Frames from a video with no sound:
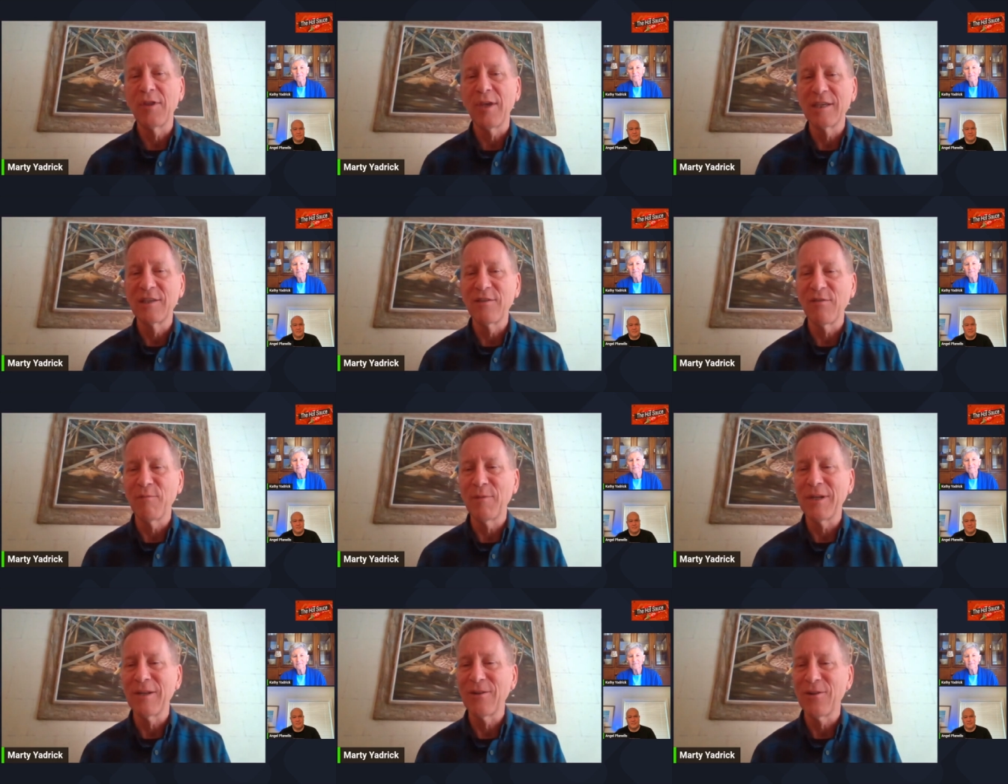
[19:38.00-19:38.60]
things
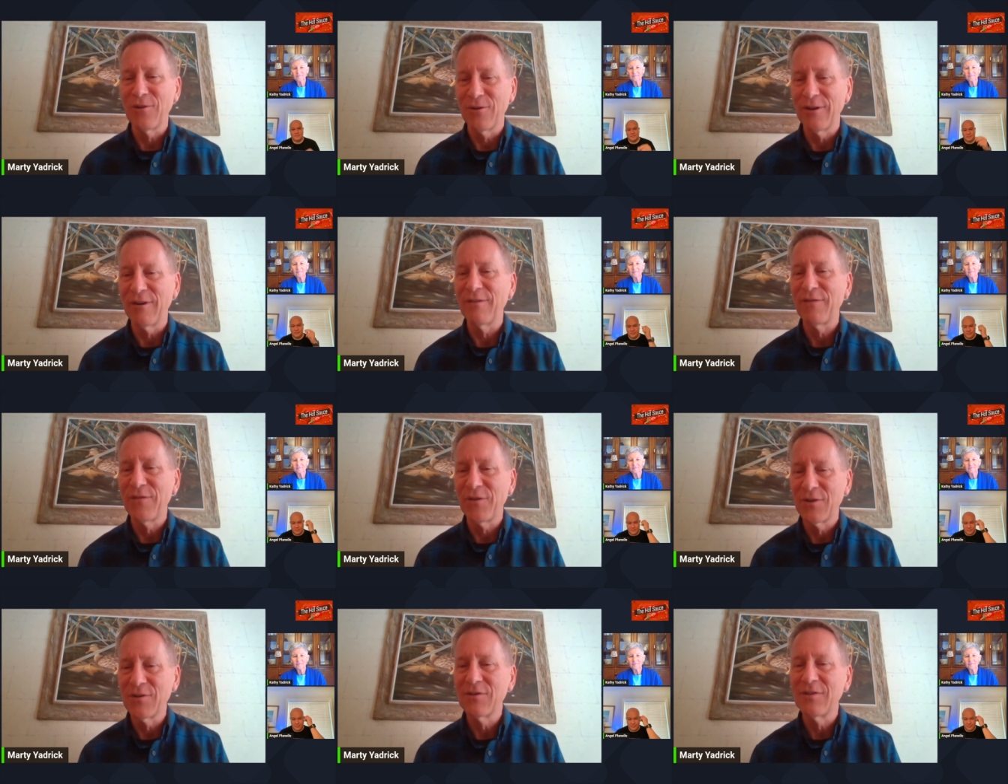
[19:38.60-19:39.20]
for me to learn at
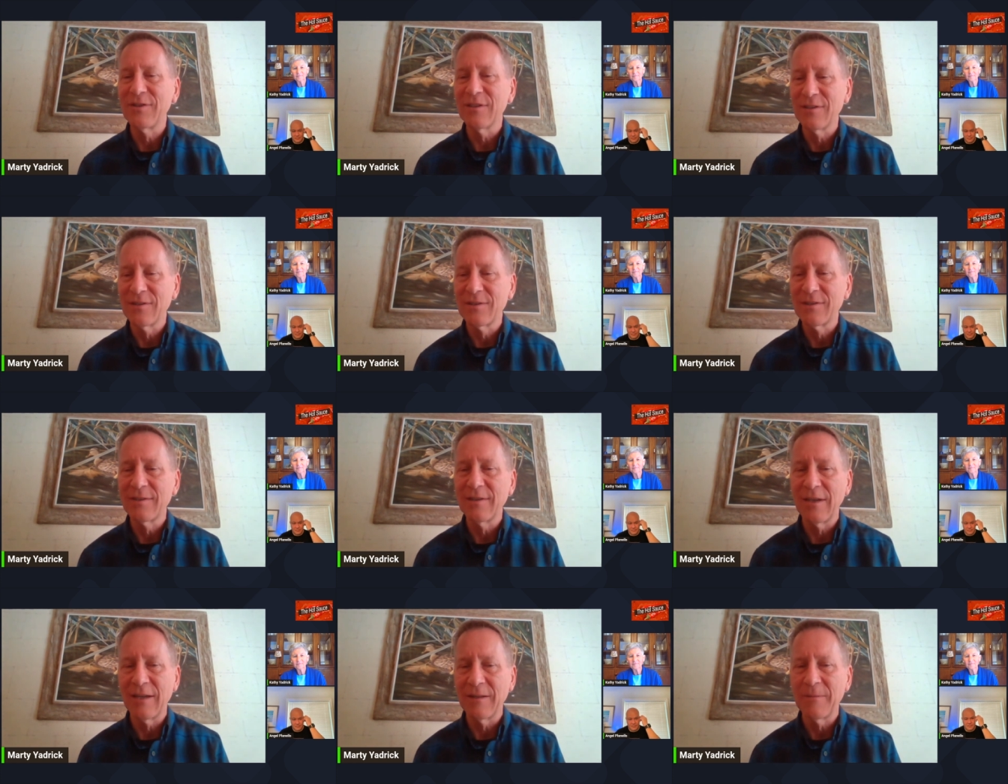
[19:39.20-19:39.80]
first,
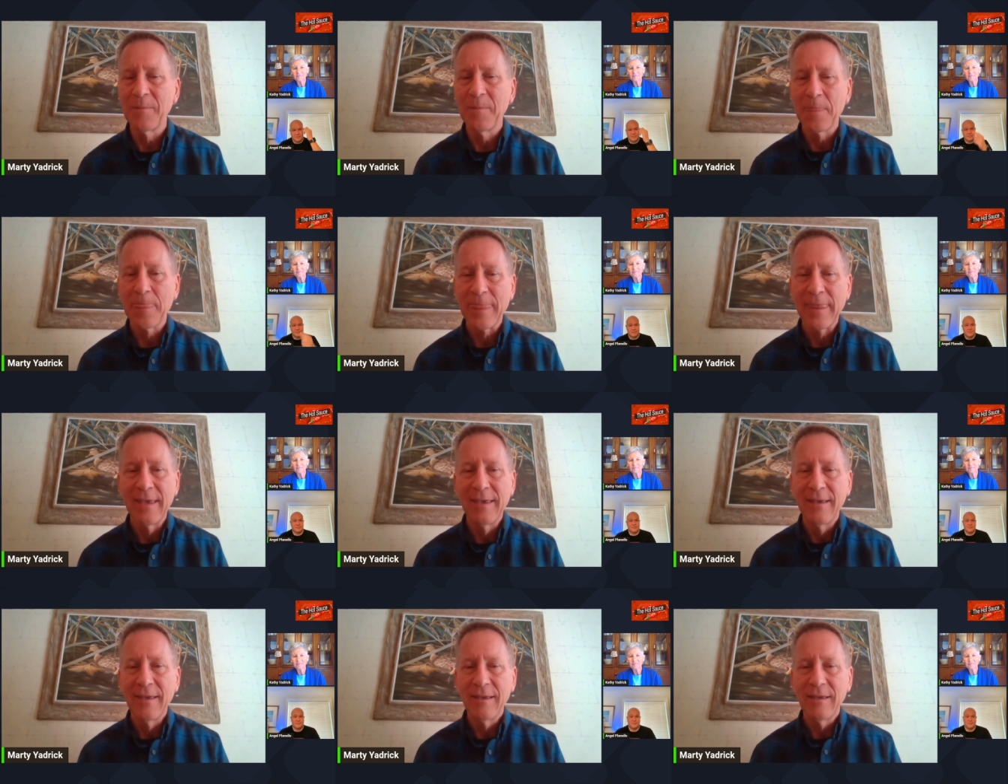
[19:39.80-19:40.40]
is that
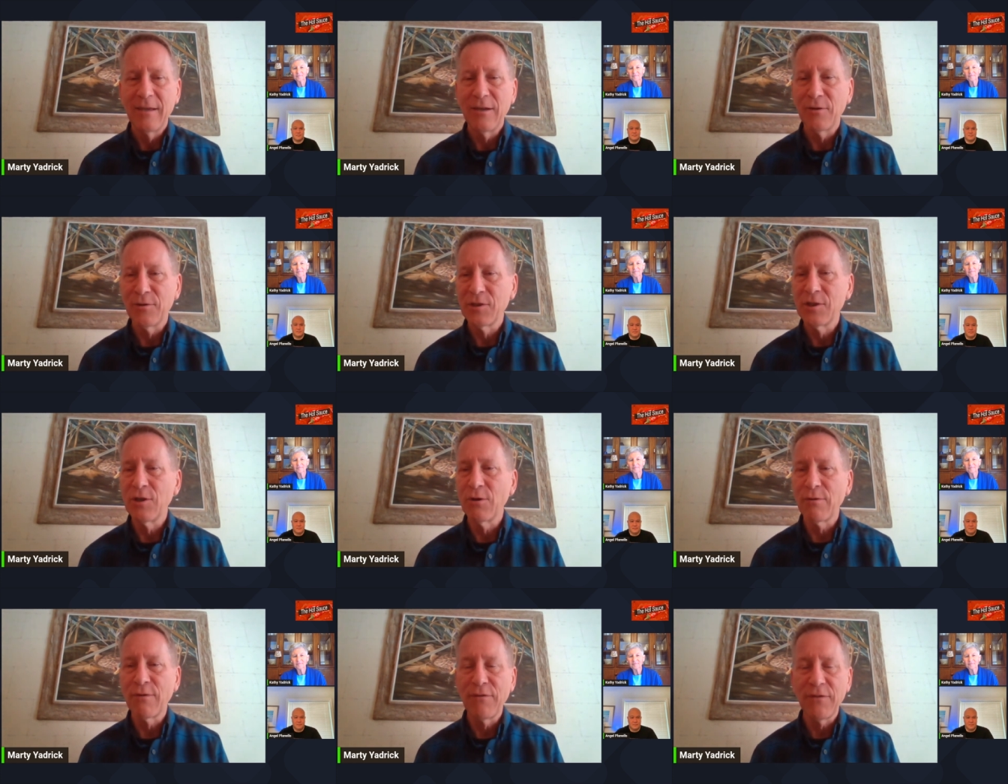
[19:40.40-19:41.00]
it's
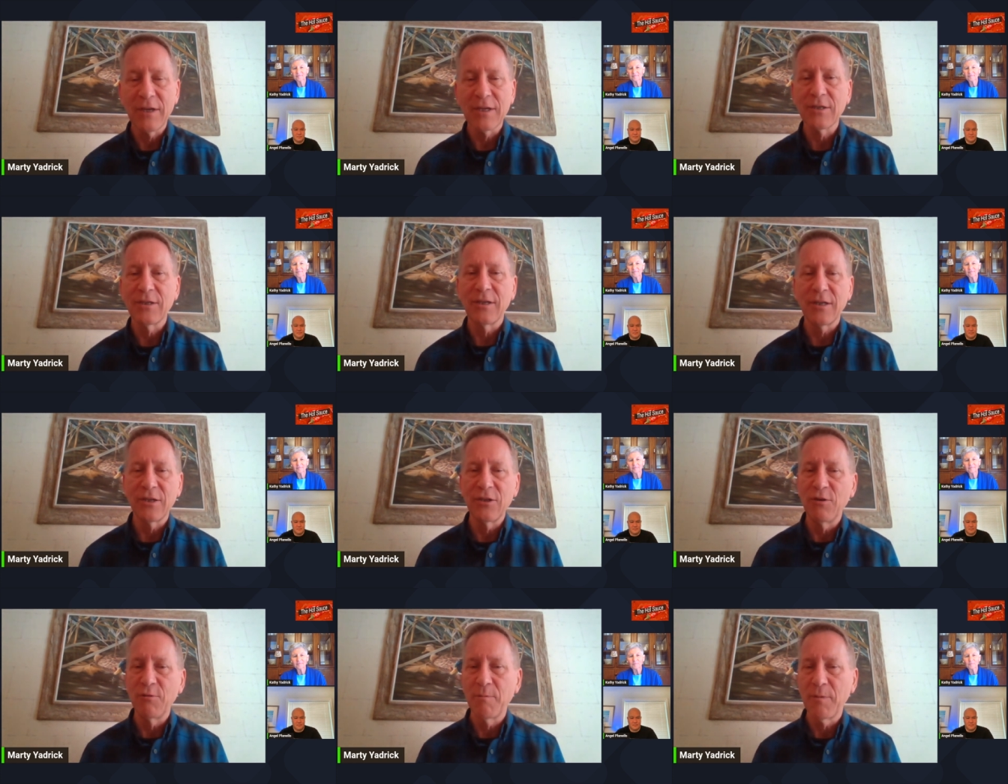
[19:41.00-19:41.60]
no reflection
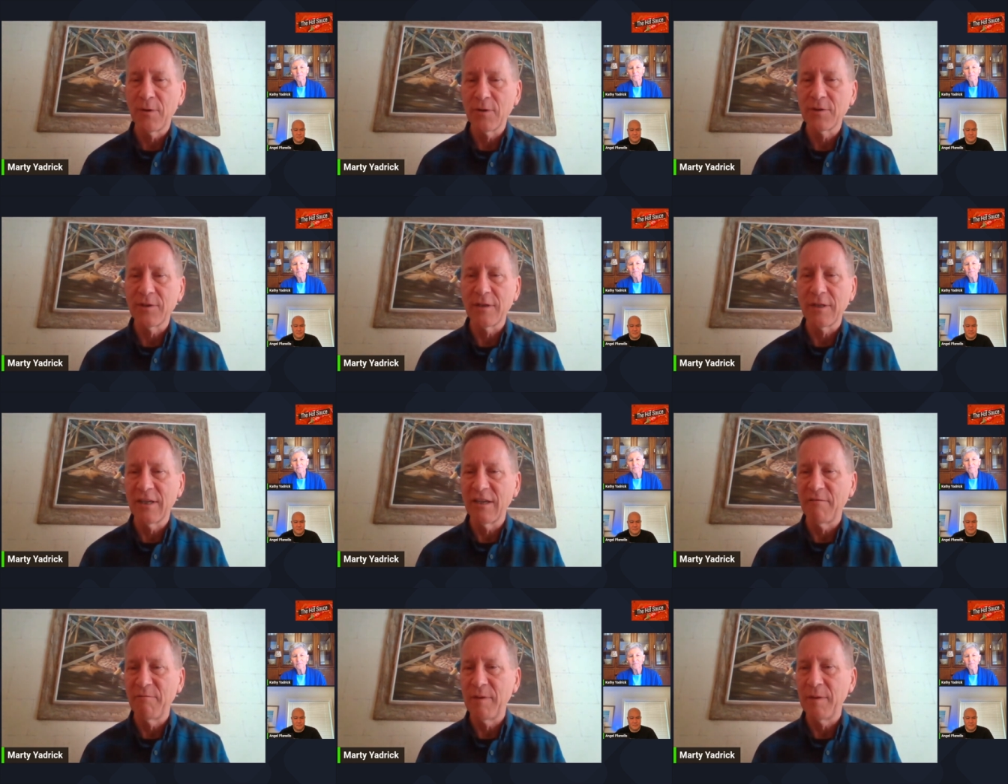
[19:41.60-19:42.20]
on you
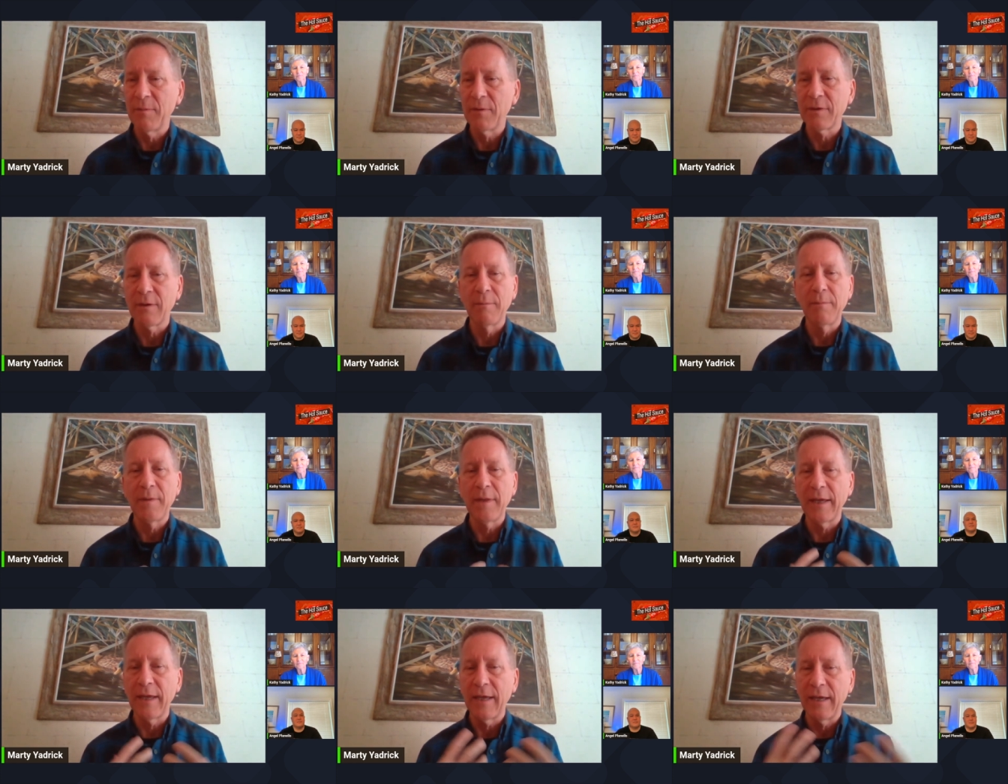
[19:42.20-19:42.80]
personally if people
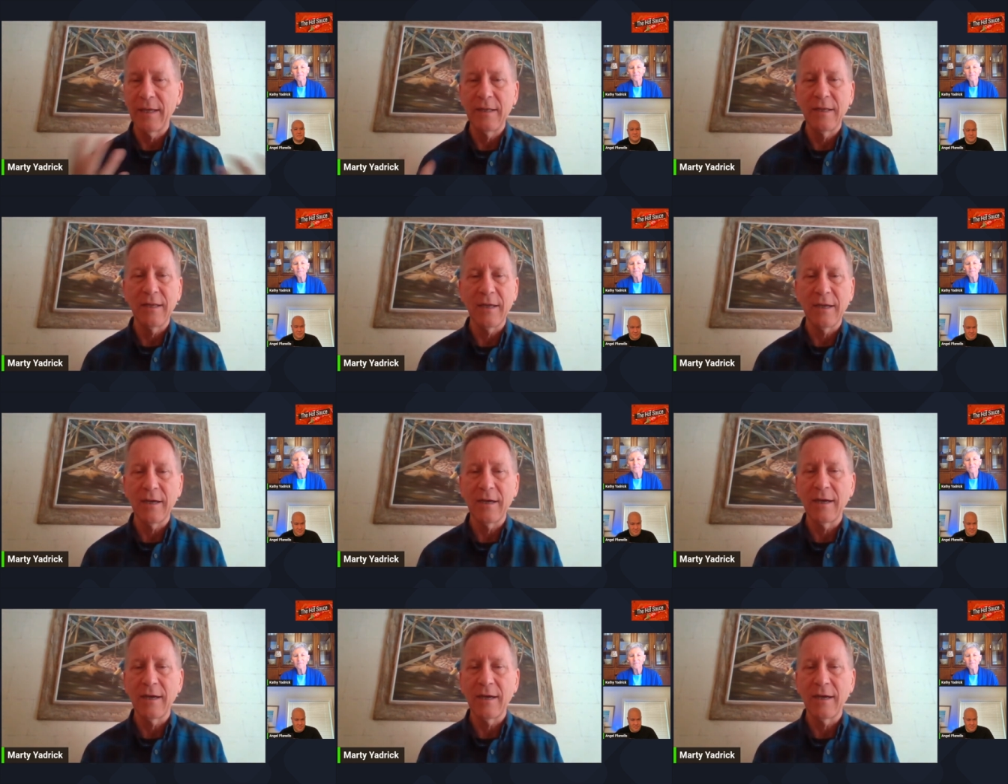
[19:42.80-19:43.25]
complain,